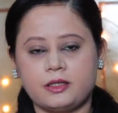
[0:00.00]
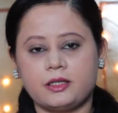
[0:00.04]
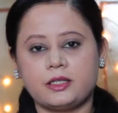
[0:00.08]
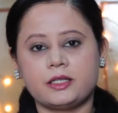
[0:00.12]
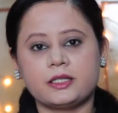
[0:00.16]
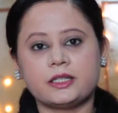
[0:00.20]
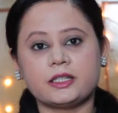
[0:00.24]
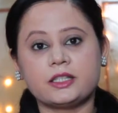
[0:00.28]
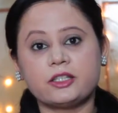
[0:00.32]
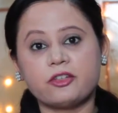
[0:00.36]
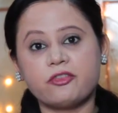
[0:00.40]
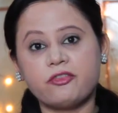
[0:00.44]

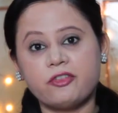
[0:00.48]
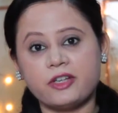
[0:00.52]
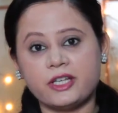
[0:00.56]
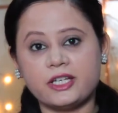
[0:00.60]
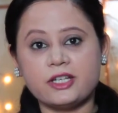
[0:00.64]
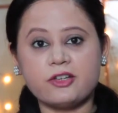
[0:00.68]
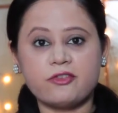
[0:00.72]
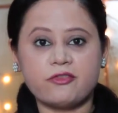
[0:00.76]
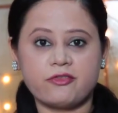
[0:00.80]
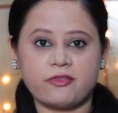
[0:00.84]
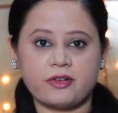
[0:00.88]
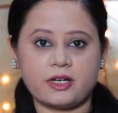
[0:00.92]
The very
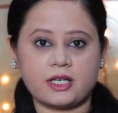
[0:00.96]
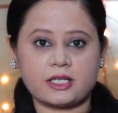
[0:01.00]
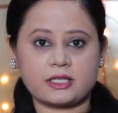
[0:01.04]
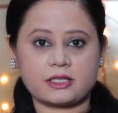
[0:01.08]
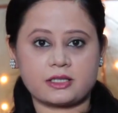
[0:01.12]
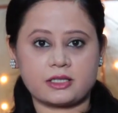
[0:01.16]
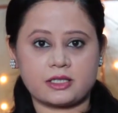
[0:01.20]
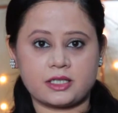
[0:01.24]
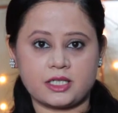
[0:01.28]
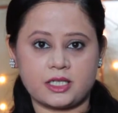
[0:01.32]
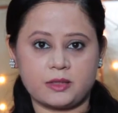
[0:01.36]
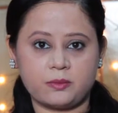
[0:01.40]

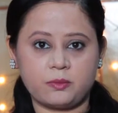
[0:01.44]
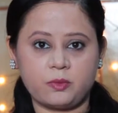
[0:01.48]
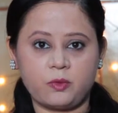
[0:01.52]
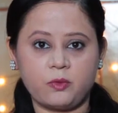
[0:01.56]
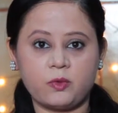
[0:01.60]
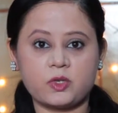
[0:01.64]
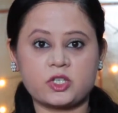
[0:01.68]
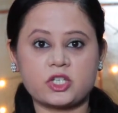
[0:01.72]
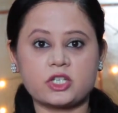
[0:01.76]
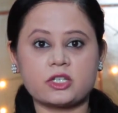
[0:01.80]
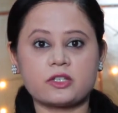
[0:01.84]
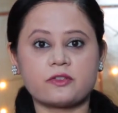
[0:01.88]
first tip,
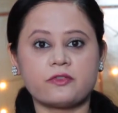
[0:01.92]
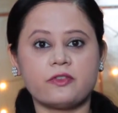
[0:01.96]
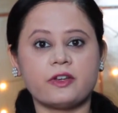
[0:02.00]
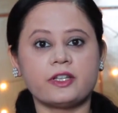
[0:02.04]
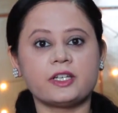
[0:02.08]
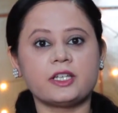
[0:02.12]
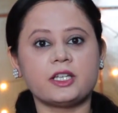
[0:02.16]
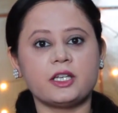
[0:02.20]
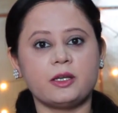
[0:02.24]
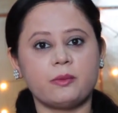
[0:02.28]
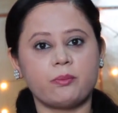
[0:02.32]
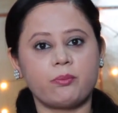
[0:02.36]
which is
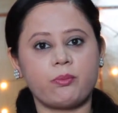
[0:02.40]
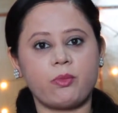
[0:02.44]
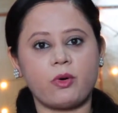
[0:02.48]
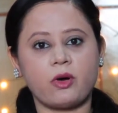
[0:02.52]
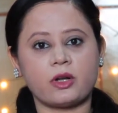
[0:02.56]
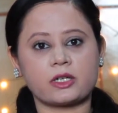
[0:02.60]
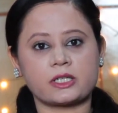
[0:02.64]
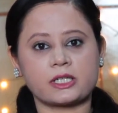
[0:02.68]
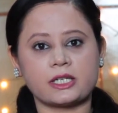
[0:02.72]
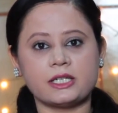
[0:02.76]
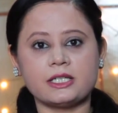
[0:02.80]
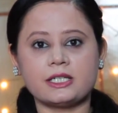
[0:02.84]
very
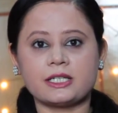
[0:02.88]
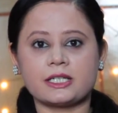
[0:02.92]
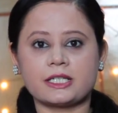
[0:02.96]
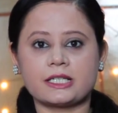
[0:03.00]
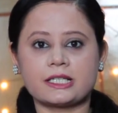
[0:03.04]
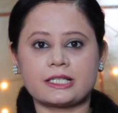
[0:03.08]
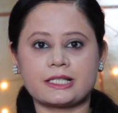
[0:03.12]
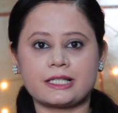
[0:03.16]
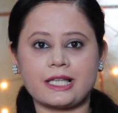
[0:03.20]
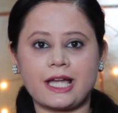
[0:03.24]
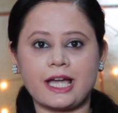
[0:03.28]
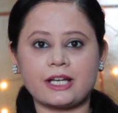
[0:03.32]
important,
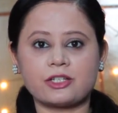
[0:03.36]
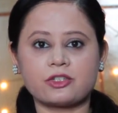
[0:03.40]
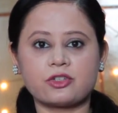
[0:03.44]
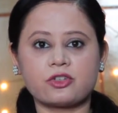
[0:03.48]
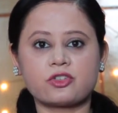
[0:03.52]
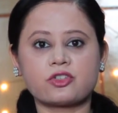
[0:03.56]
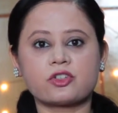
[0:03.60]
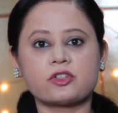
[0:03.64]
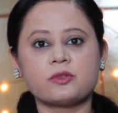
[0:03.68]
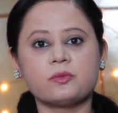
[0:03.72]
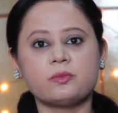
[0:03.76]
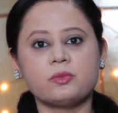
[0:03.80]
is that you
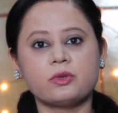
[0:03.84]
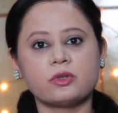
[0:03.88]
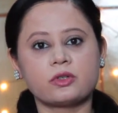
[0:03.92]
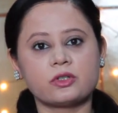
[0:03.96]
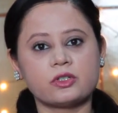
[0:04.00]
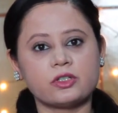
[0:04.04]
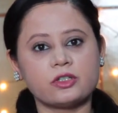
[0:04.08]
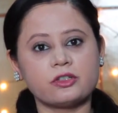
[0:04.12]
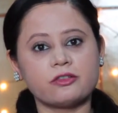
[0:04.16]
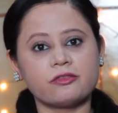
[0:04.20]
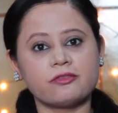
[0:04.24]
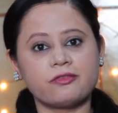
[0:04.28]
should book
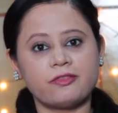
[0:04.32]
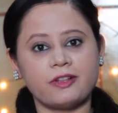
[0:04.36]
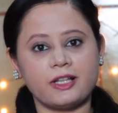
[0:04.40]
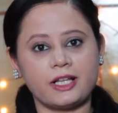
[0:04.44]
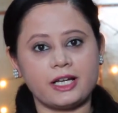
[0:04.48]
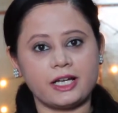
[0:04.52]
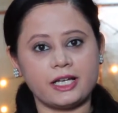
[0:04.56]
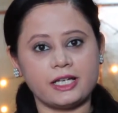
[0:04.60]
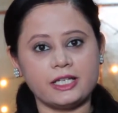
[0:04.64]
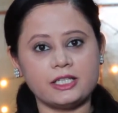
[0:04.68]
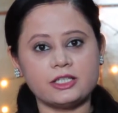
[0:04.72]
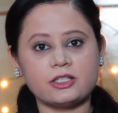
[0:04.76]
your
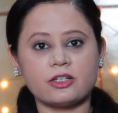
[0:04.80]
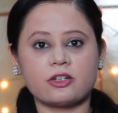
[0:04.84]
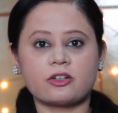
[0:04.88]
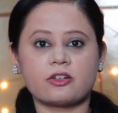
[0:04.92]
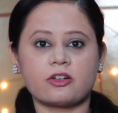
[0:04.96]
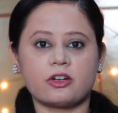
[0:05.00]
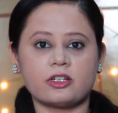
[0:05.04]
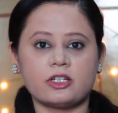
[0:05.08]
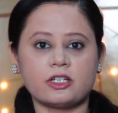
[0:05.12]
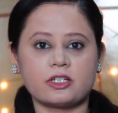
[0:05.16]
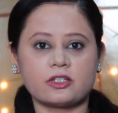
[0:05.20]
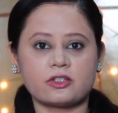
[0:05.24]
flight
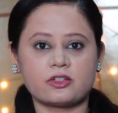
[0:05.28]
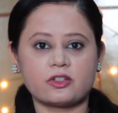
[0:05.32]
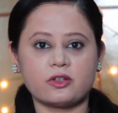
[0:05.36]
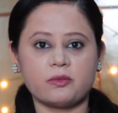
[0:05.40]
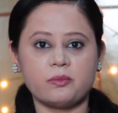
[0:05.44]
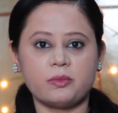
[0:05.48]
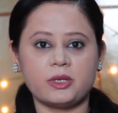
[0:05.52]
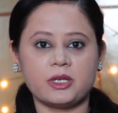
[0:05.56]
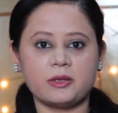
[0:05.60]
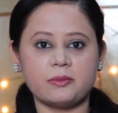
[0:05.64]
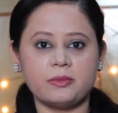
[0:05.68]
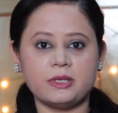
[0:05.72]
according to your
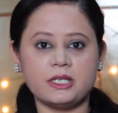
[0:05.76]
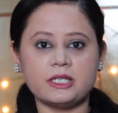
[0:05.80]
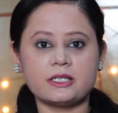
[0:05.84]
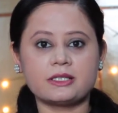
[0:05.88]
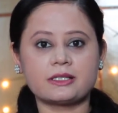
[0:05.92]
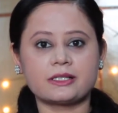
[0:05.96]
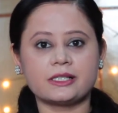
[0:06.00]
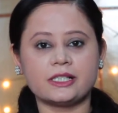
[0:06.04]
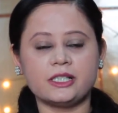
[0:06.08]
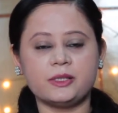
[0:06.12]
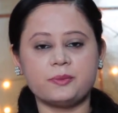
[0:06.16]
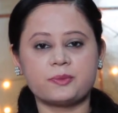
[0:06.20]
baby's
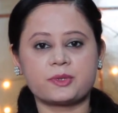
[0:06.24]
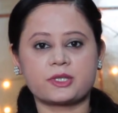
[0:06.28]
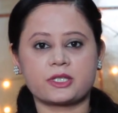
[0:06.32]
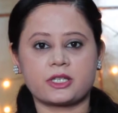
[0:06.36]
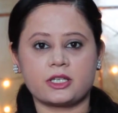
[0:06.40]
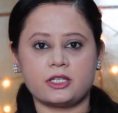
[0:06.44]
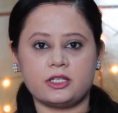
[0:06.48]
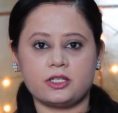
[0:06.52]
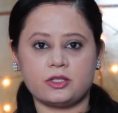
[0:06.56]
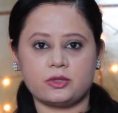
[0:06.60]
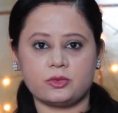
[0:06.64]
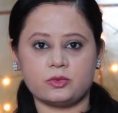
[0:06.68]
sleep
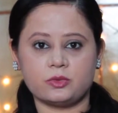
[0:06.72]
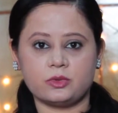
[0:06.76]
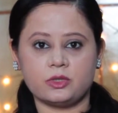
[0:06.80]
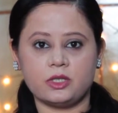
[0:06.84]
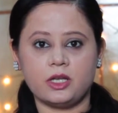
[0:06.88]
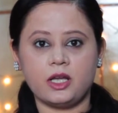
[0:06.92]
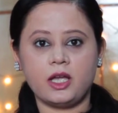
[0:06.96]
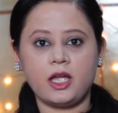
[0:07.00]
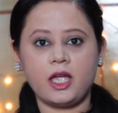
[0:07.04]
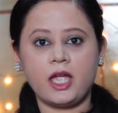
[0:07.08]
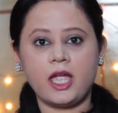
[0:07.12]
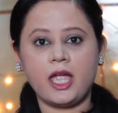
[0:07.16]
schedule.
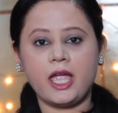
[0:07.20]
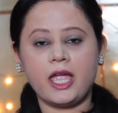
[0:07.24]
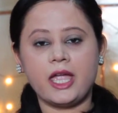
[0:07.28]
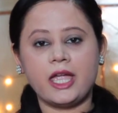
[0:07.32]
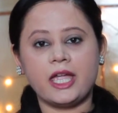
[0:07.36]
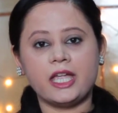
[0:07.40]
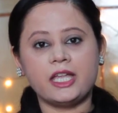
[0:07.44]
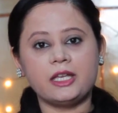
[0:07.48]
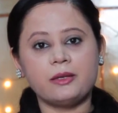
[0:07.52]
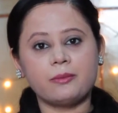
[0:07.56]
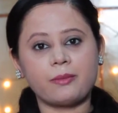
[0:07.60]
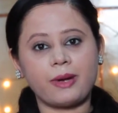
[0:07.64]

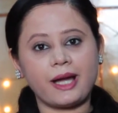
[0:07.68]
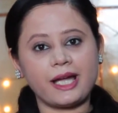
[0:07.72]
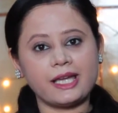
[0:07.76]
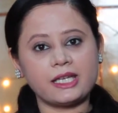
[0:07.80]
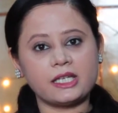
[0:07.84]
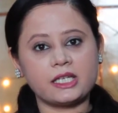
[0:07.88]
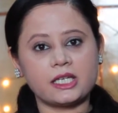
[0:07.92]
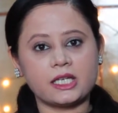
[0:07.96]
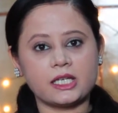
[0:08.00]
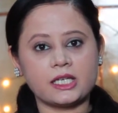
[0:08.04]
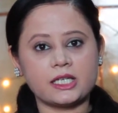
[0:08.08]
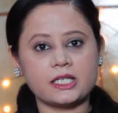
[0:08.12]
In my
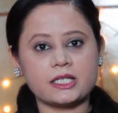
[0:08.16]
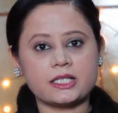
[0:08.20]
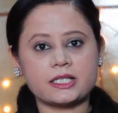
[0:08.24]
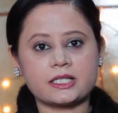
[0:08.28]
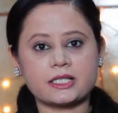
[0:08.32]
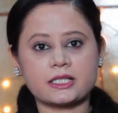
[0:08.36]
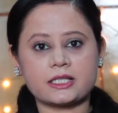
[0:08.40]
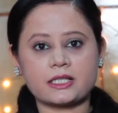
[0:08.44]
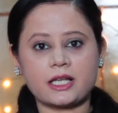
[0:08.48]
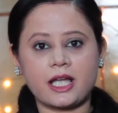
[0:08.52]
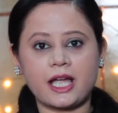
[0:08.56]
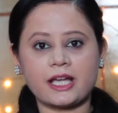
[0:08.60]

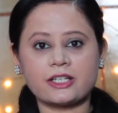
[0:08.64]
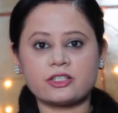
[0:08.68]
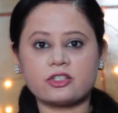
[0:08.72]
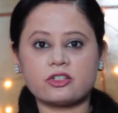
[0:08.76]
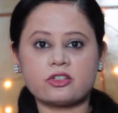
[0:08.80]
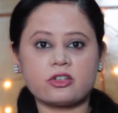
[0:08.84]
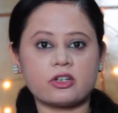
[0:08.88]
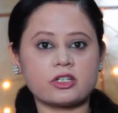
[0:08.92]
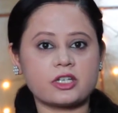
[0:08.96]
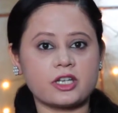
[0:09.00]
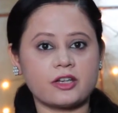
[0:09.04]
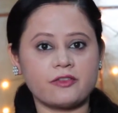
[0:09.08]
case, I did
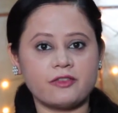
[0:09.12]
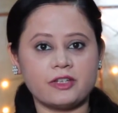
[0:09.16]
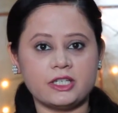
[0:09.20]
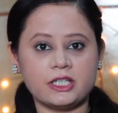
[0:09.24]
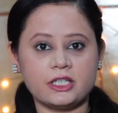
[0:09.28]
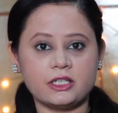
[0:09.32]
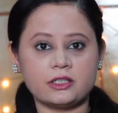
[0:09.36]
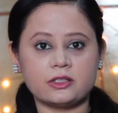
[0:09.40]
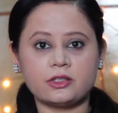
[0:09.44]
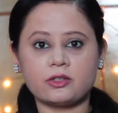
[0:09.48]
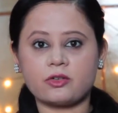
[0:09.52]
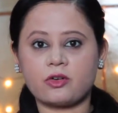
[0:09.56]
not have
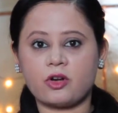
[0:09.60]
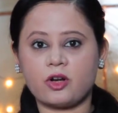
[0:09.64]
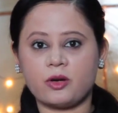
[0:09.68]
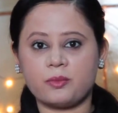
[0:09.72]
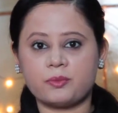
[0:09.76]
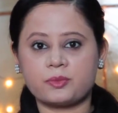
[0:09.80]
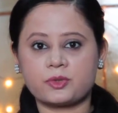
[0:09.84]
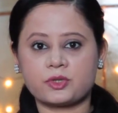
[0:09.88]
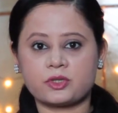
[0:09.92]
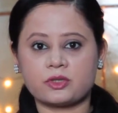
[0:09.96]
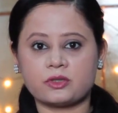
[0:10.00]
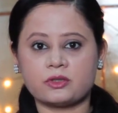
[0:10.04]
any other
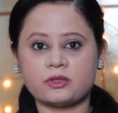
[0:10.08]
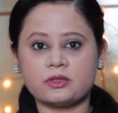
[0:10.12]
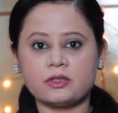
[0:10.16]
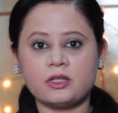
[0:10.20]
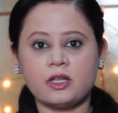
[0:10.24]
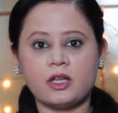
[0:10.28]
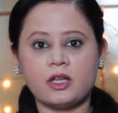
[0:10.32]
option,